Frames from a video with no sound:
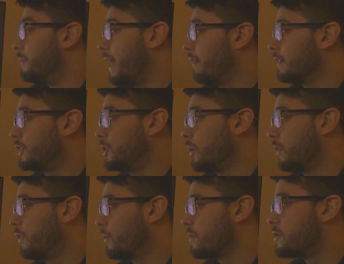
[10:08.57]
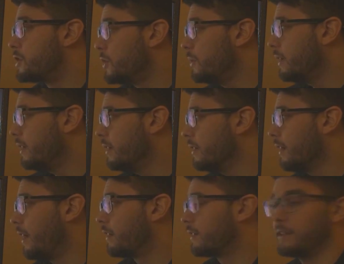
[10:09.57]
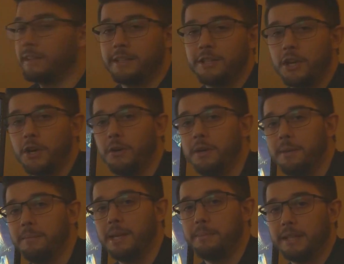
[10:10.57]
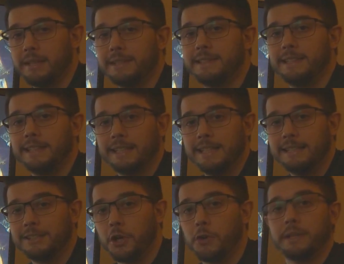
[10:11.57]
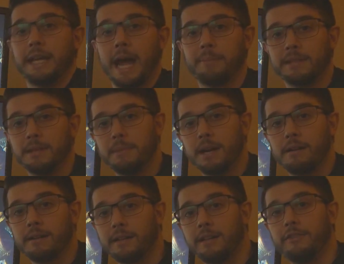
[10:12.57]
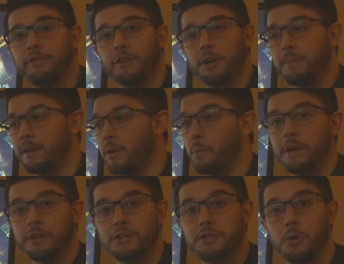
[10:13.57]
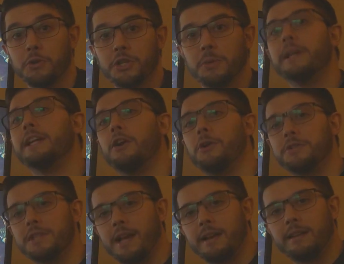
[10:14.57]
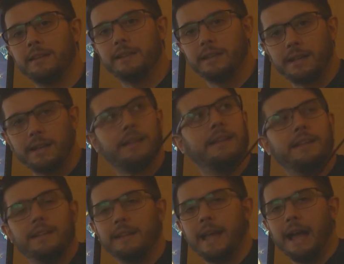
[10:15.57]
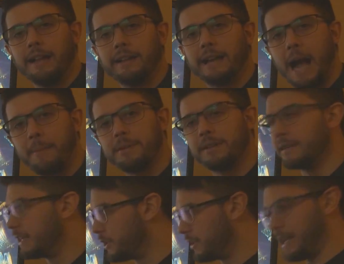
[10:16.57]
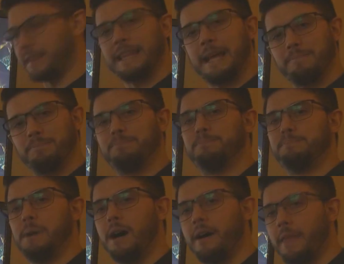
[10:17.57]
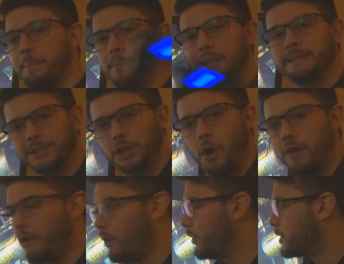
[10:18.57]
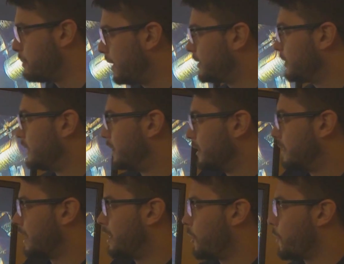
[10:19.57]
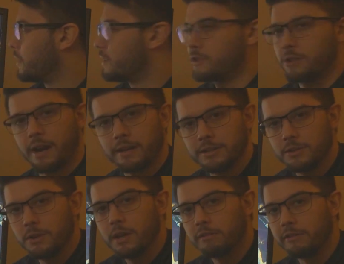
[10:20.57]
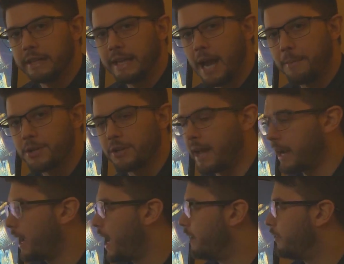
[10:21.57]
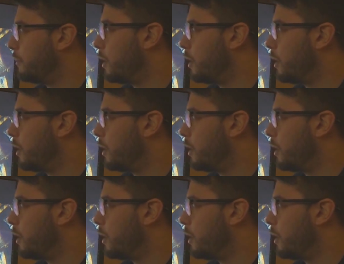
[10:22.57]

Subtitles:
Not really sure what Thor's doing here, other than, maybe eliciting his own Captain America from Winter Soldier when he holds onto the helicopter and you get that busts to show off all those muscles. Looks like Thor is trying to recapture that kind of a